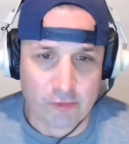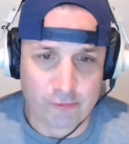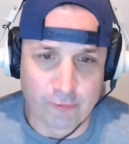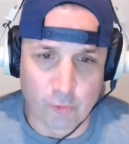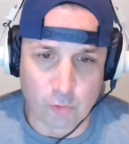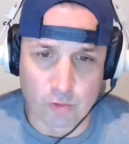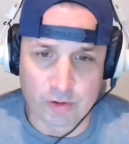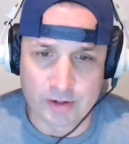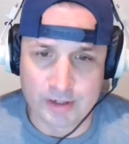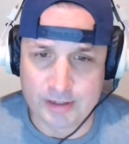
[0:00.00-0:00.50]

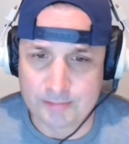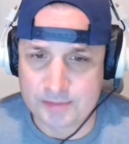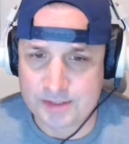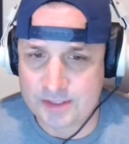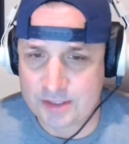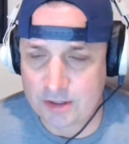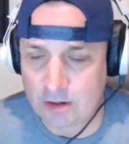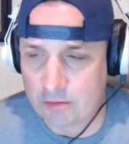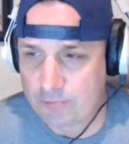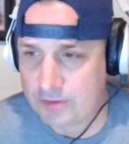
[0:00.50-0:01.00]
for
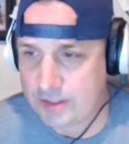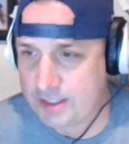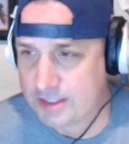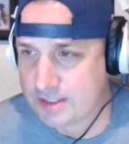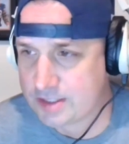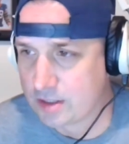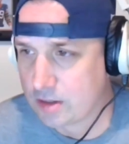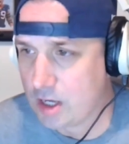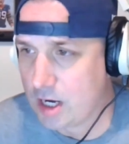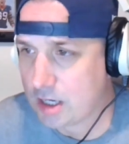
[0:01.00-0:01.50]
himself? It
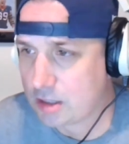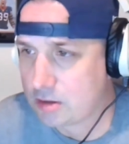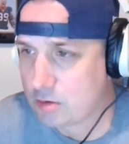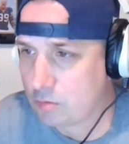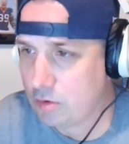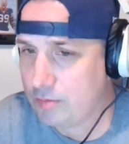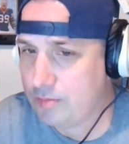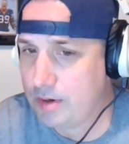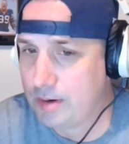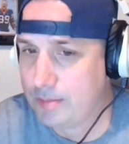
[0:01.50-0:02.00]
is the locker
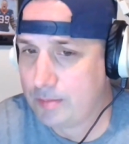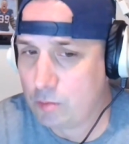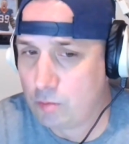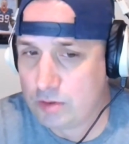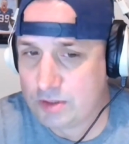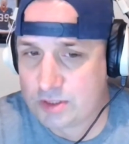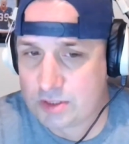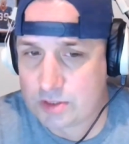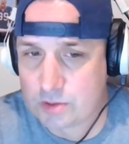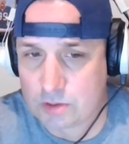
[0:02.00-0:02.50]
room, number
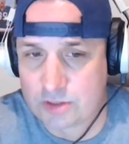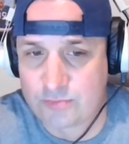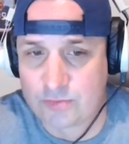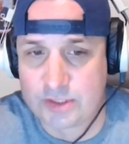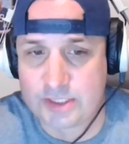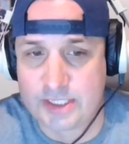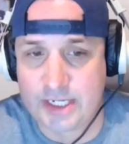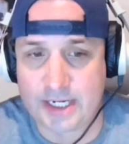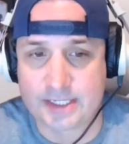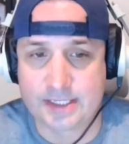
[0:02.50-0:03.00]
one source
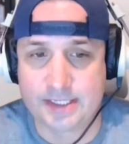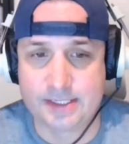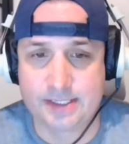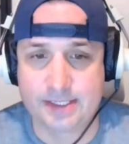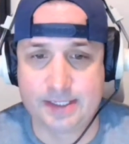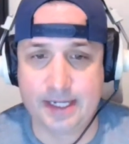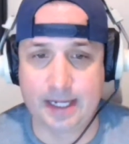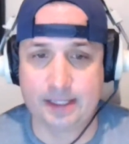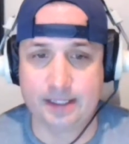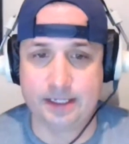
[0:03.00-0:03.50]
for
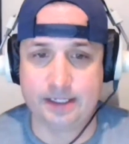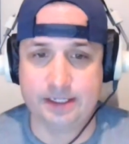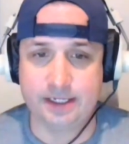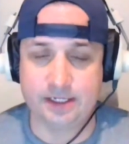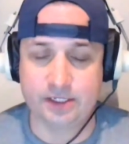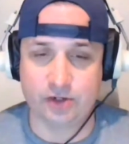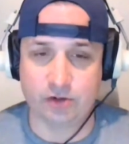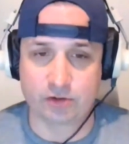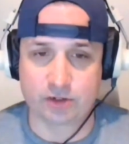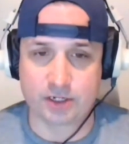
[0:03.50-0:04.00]
Texans daily
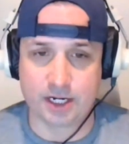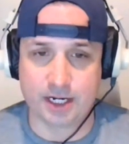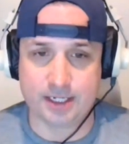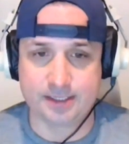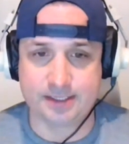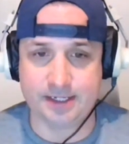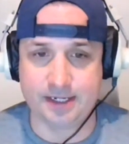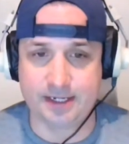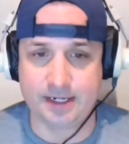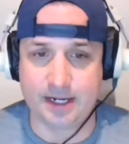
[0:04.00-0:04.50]
digital
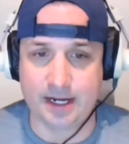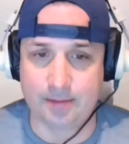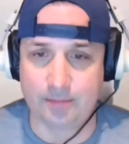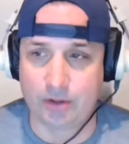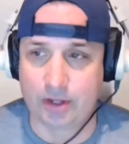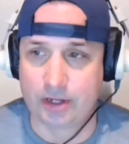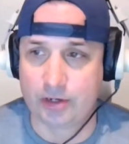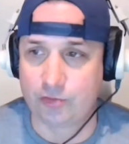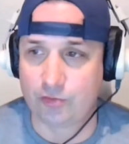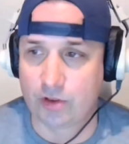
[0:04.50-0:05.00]
content.
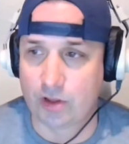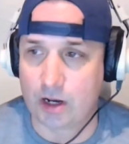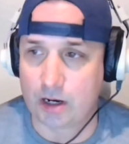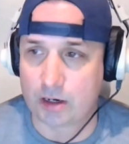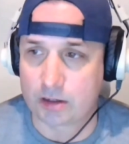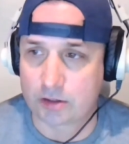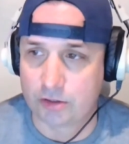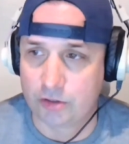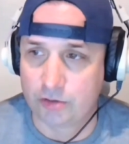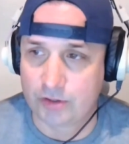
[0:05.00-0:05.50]
I'm Landry
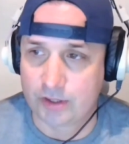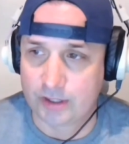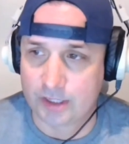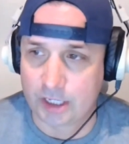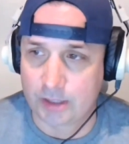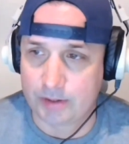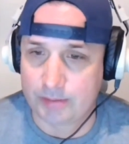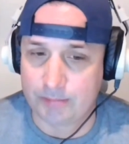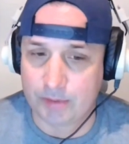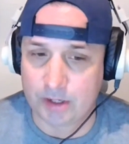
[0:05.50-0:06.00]
Locker. You can
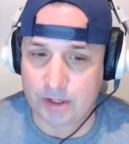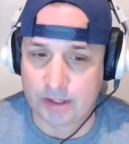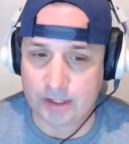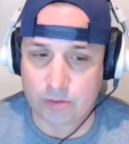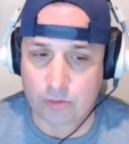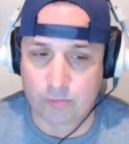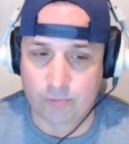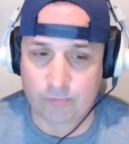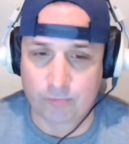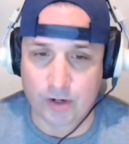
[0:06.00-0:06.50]
hear me Monday
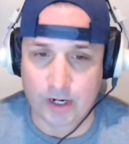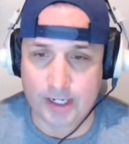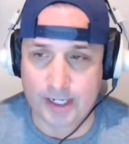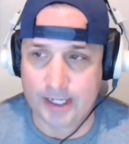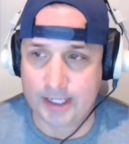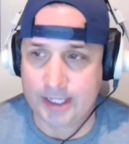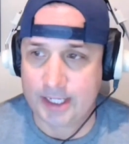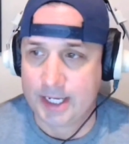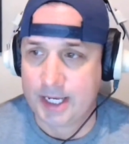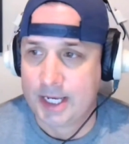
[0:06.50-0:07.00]
through
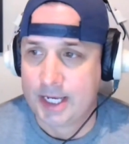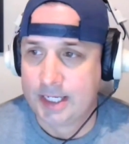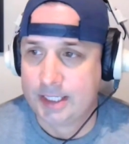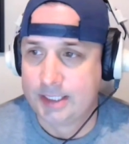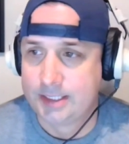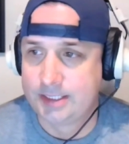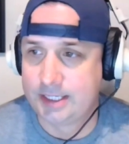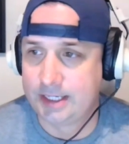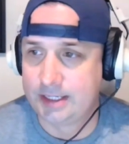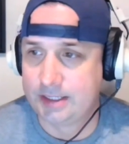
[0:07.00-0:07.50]
Friday,
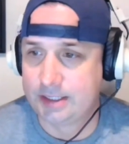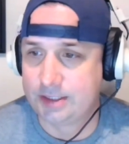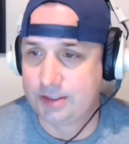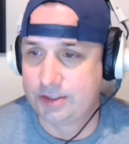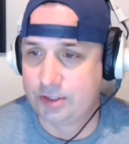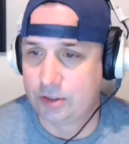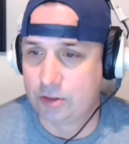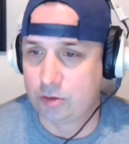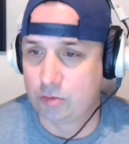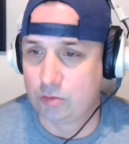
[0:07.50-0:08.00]
10 to
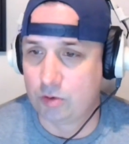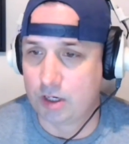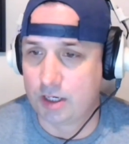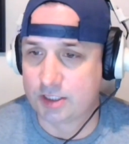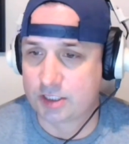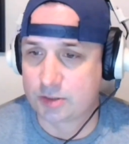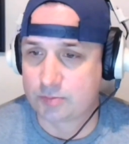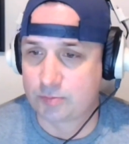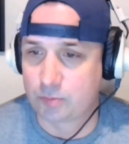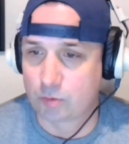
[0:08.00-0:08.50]
2
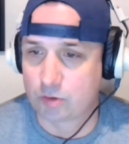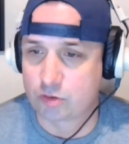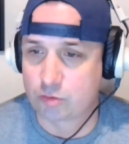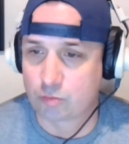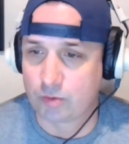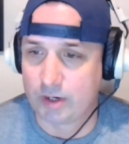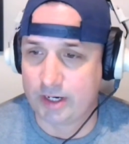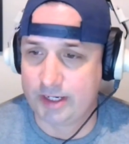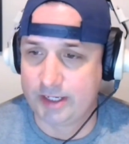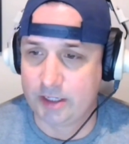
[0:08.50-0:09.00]
on
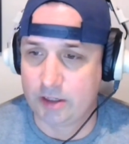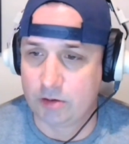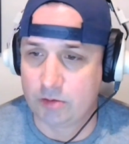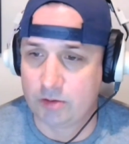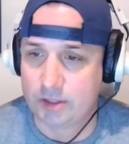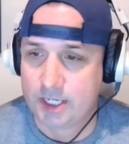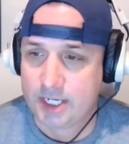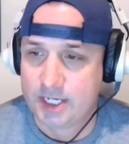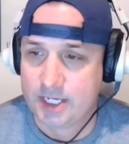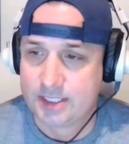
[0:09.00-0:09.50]
Sports
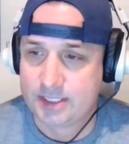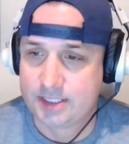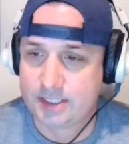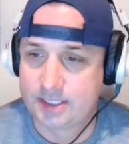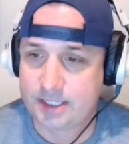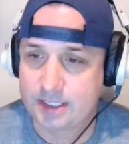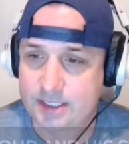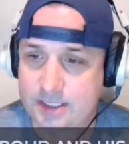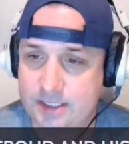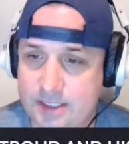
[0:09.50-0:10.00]
Radio
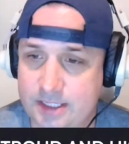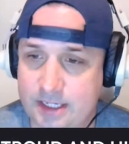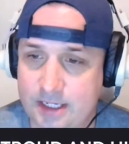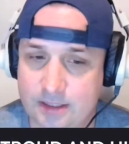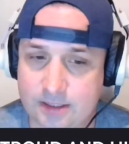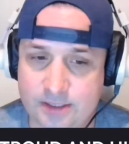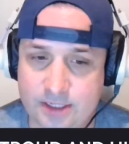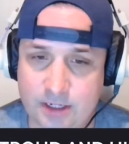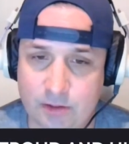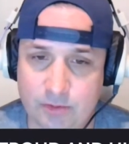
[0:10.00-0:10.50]

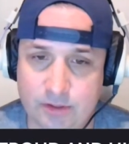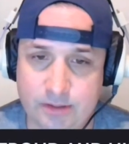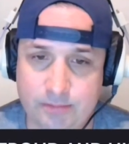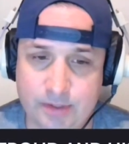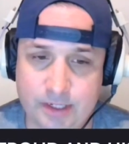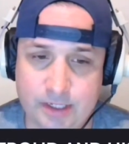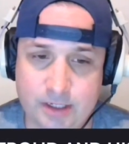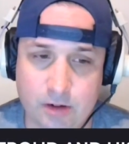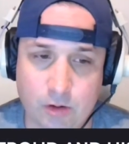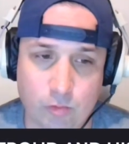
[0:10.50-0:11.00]
610. Let's hear what
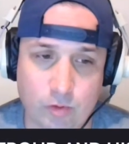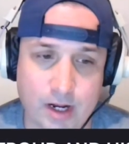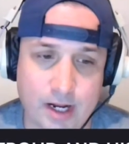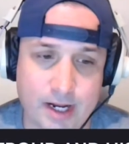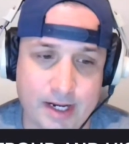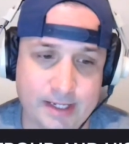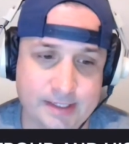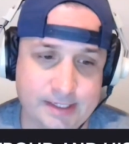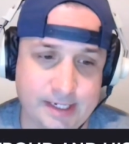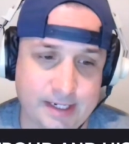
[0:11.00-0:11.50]
DeMeco
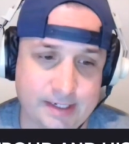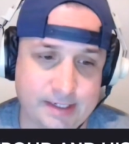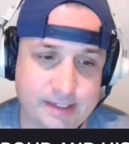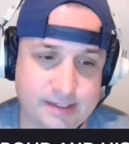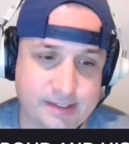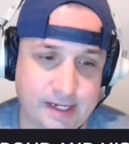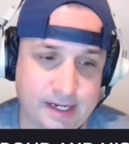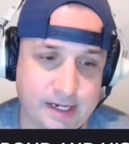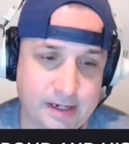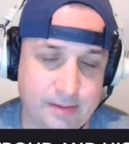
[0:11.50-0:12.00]
Ryans had to
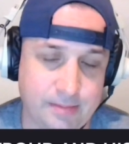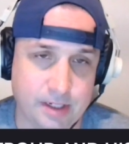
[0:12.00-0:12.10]
say